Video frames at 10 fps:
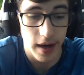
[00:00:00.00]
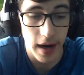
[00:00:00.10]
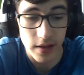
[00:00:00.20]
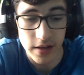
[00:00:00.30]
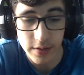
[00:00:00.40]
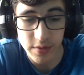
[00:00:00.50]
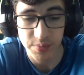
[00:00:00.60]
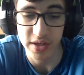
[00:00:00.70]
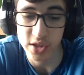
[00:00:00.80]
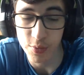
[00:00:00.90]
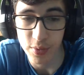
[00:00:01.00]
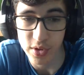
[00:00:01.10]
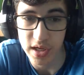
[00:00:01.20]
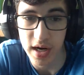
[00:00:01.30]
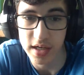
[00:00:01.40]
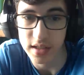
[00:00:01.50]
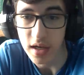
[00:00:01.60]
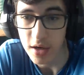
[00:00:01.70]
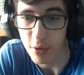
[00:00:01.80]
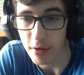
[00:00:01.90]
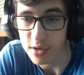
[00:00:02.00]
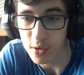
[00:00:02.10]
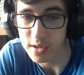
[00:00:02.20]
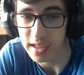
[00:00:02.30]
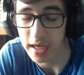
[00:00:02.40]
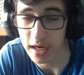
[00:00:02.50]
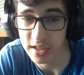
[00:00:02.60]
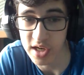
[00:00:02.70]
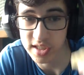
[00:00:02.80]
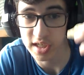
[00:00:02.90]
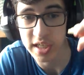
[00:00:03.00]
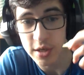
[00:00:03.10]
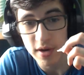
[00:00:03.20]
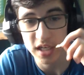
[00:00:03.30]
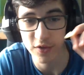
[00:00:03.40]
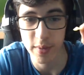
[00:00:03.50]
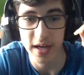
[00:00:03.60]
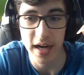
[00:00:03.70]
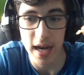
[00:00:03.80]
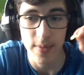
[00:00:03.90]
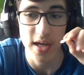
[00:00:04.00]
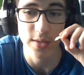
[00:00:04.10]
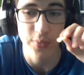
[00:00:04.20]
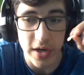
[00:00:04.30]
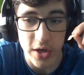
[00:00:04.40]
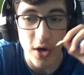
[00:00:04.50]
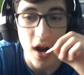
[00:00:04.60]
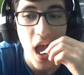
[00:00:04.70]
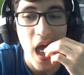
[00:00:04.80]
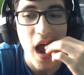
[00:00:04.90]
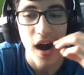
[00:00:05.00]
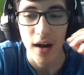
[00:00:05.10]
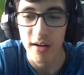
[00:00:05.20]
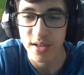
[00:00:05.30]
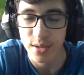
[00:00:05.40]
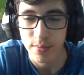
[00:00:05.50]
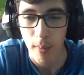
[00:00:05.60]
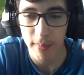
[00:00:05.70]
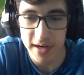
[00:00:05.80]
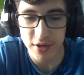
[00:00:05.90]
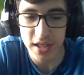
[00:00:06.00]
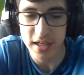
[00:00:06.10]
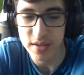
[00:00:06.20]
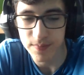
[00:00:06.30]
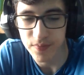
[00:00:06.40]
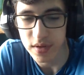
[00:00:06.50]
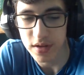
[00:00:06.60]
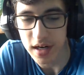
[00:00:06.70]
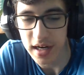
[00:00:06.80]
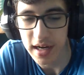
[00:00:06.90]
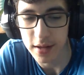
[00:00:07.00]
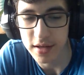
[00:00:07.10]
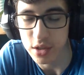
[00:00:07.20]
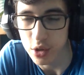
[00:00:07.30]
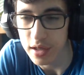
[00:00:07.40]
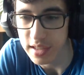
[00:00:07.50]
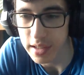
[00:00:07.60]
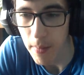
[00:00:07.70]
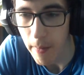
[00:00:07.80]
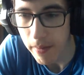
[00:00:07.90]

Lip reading: Island, it would be a supersized Herosaurus that can contest a T-Rex for being an apex predator. Because everything in Yakan Island is crazy.